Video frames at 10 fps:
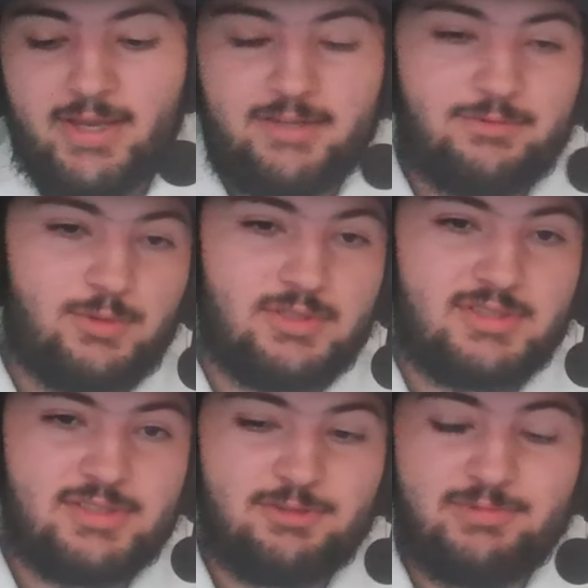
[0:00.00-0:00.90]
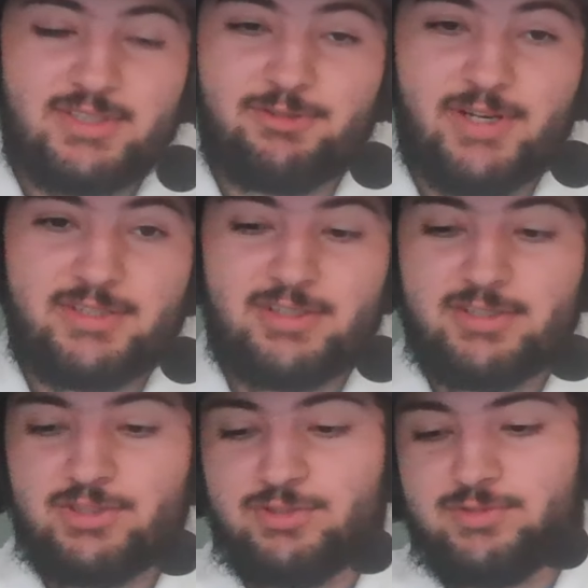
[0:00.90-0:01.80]
And of course, with
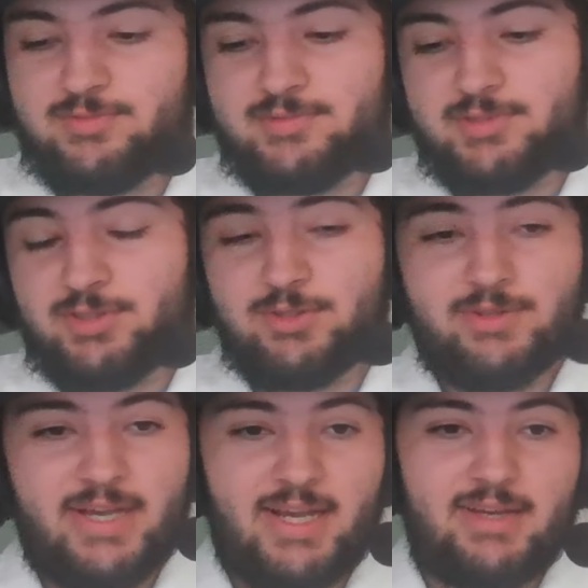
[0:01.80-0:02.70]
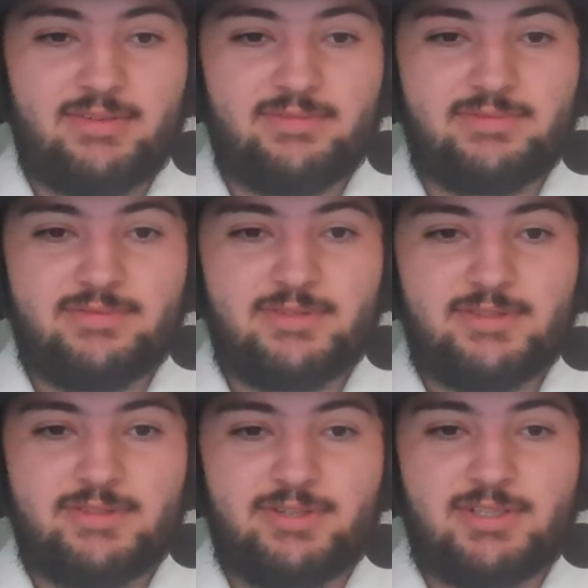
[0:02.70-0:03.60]
Tyranitar, you you do have
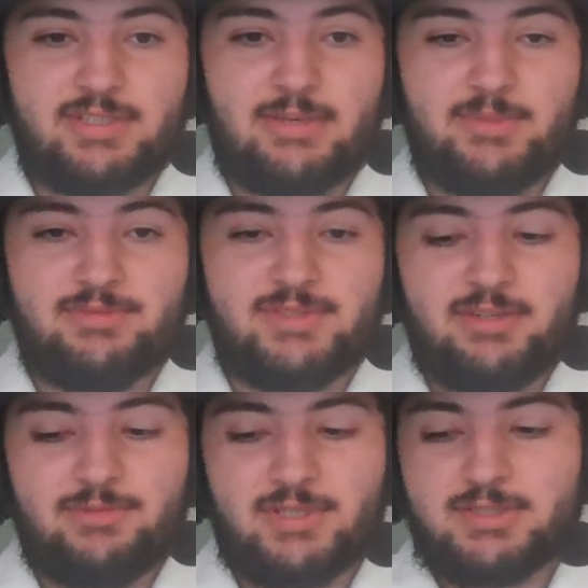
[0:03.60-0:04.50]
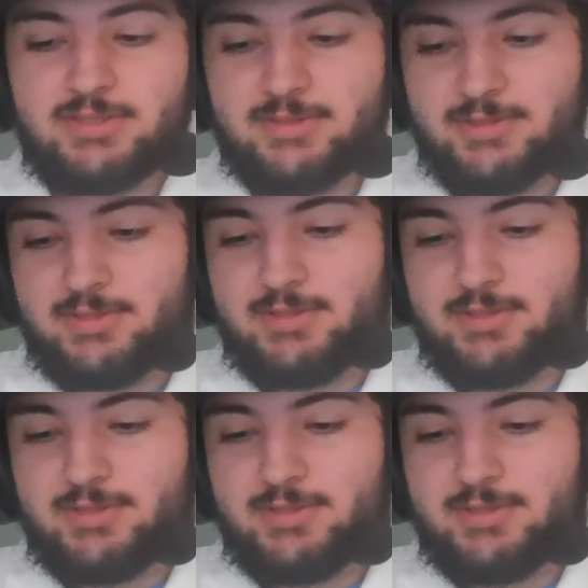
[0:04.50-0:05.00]
Dark type moveset, which